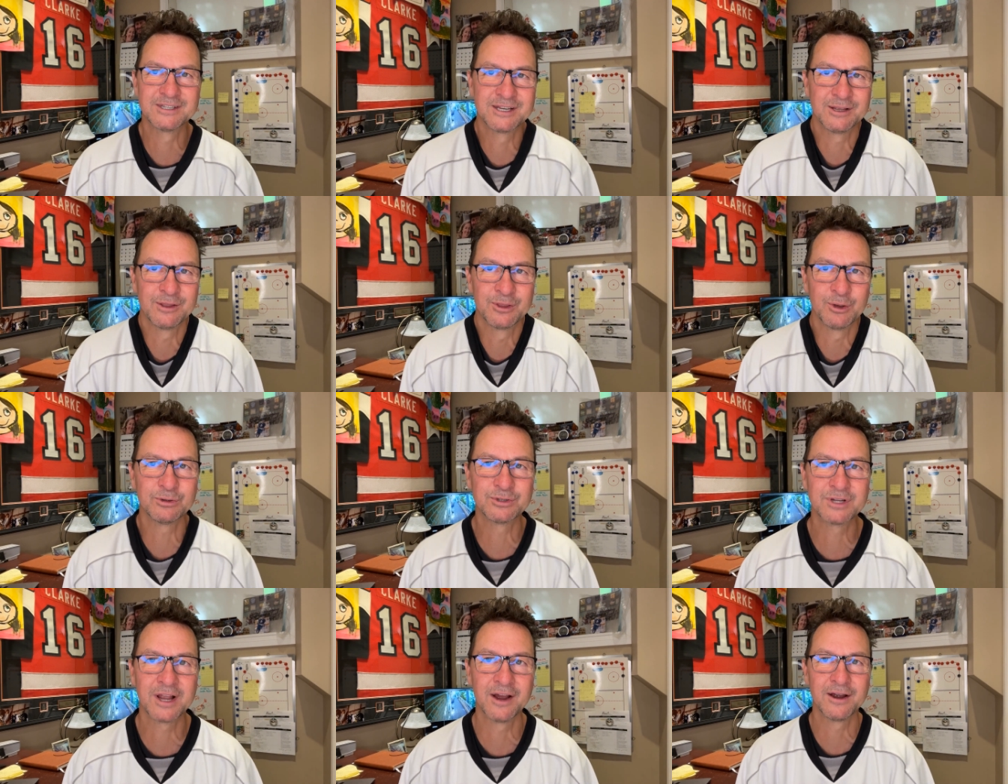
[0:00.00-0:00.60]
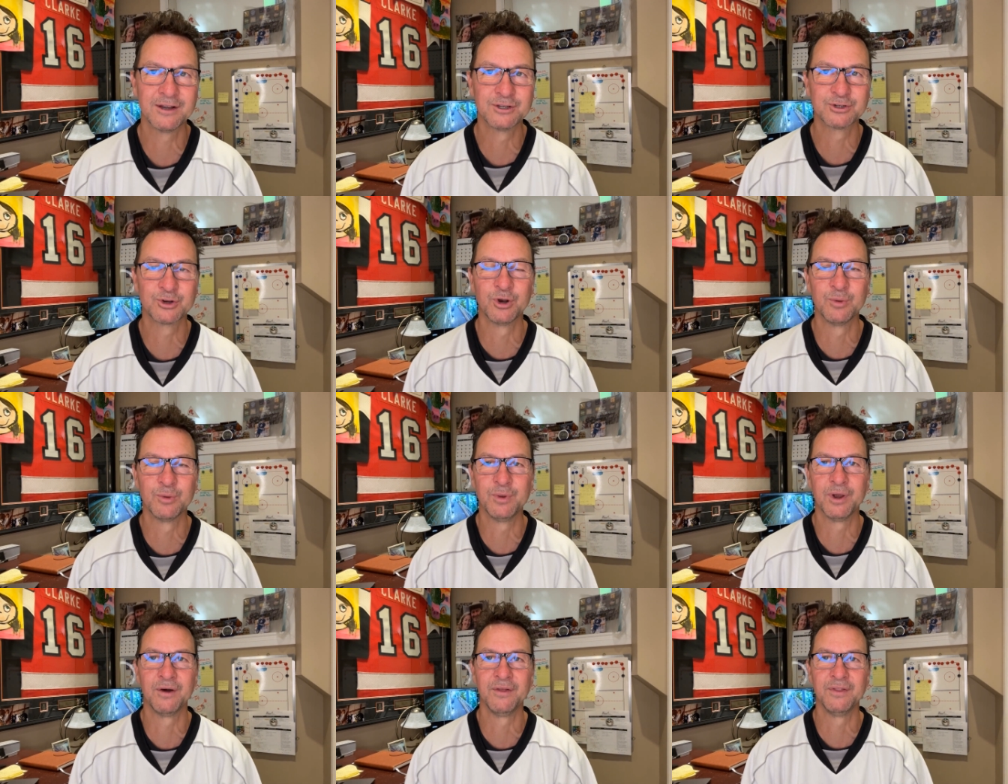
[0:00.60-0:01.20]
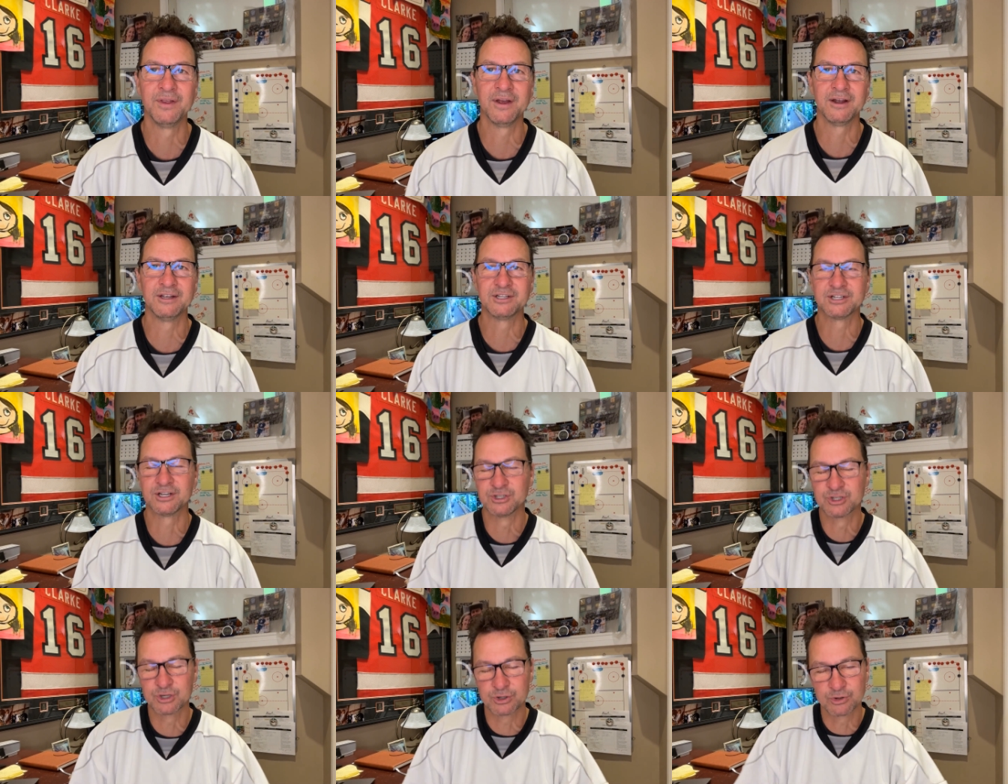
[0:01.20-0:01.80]
Those guys are going to be on the ice
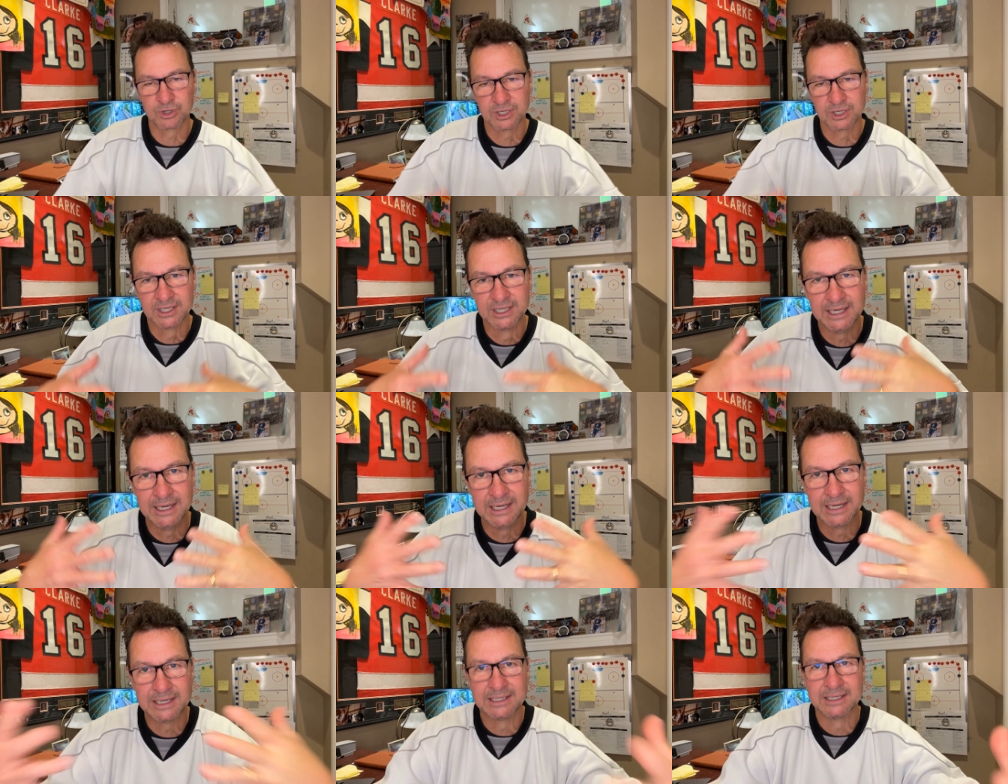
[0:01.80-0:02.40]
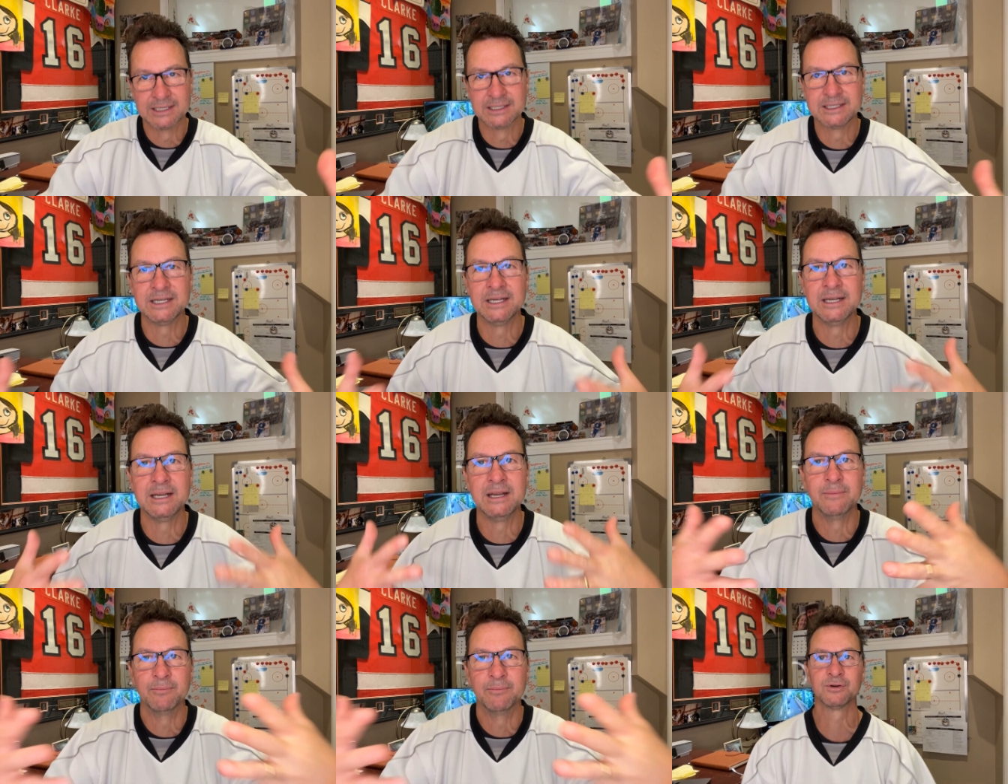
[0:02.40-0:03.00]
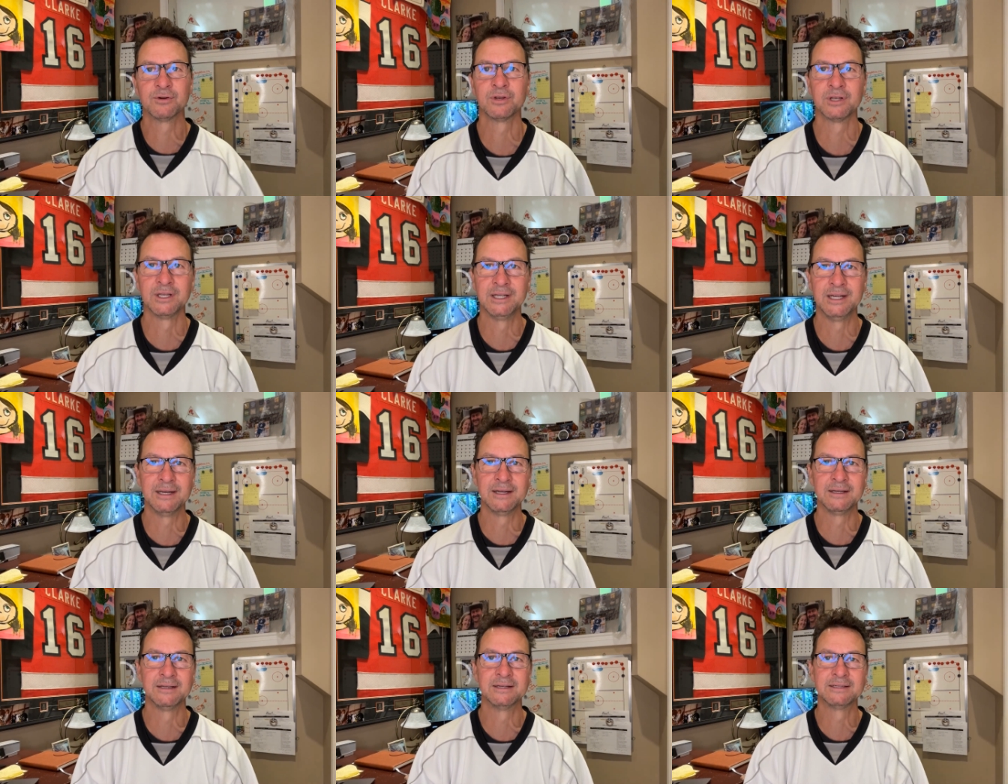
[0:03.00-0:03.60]
because they're leading the team. They're
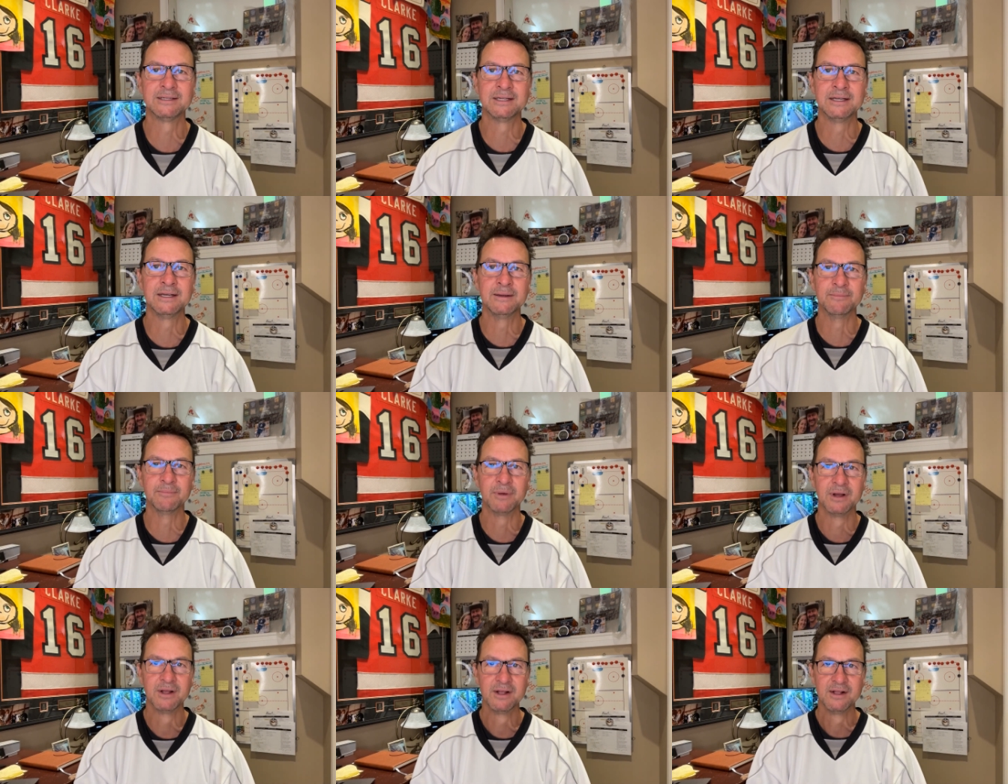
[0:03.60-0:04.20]
leading the team.